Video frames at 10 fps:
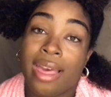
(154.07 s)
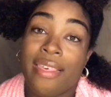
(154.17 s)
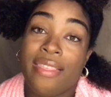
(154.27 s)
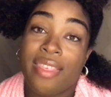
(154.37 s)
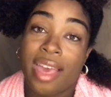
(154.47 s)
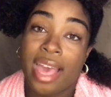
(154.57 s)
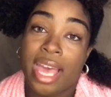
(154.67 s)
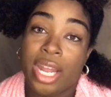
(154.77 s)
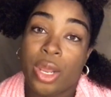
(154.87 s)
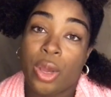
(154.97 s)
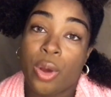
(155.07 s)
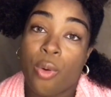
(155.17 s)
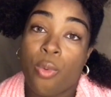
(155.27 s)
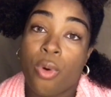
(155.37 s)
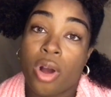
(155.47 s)
that
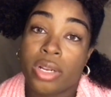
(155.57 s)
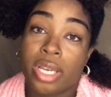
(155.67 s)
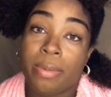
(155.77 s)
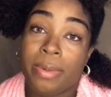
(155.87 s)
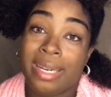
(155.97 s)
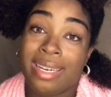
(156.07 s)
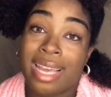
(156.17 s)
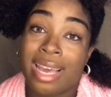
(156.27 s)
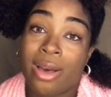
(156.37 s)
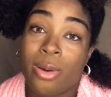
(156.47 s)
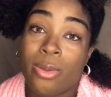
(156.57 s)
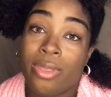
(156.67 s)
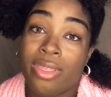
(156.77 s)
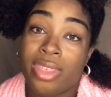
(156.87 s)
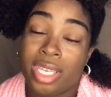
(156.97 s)
walked up and
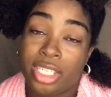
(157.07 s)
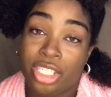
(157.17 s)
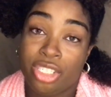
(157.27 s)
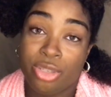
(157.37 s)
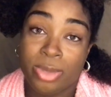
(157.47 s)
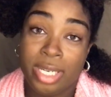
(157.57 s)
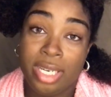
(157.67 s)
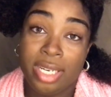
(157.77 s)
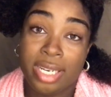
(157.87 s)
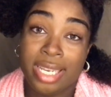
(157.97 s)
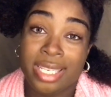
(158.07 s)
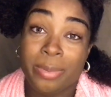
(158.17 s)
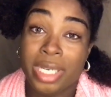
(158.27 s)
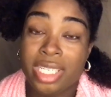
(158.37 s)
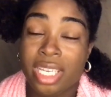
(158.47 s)
down the street,
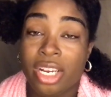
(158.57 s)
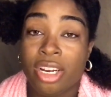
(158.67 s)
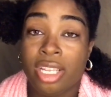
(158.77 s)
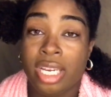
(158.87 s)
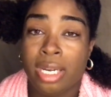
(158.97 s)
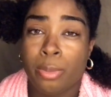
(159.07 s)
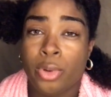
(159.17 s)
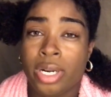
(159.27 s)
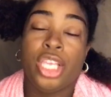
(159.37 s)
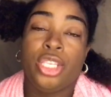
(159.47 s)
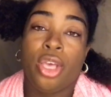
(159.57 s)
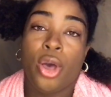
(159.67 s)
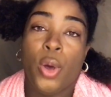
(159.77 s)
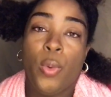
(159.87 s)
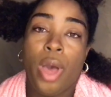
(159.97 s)
especially early in the morning.
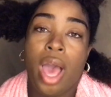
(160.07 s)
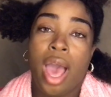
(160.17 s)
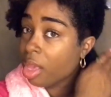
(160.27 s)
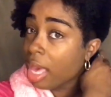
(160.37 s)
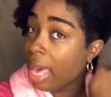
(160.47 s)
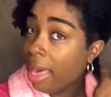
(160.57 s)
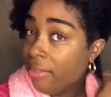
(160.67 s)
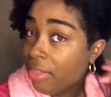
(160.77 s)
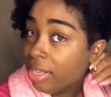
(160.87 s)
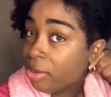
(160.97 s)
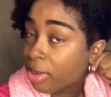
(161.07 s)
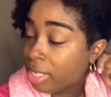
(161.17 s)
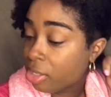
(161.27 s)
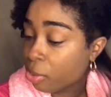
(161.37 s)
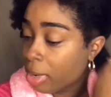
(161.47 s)
So at this
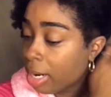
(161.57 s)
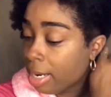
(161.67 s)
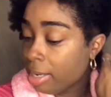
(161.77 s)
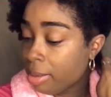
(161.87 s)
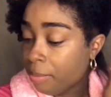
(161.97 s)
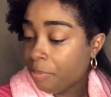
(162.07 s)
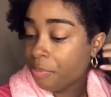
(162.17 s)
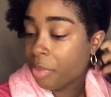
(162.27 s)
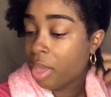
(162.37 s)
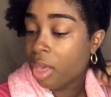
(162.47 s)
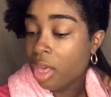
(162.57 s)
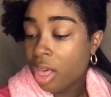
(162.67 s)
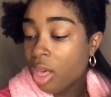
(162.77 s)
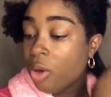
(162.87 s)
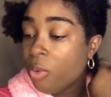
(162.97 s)
restaurant,
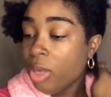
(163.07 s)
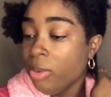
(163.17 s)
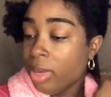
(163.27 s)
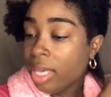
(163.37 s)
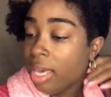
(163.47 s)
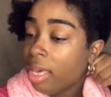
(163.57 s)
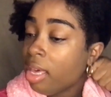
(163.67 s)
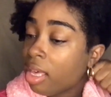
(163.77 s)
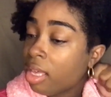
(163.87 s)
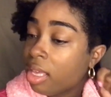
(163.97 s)
we would get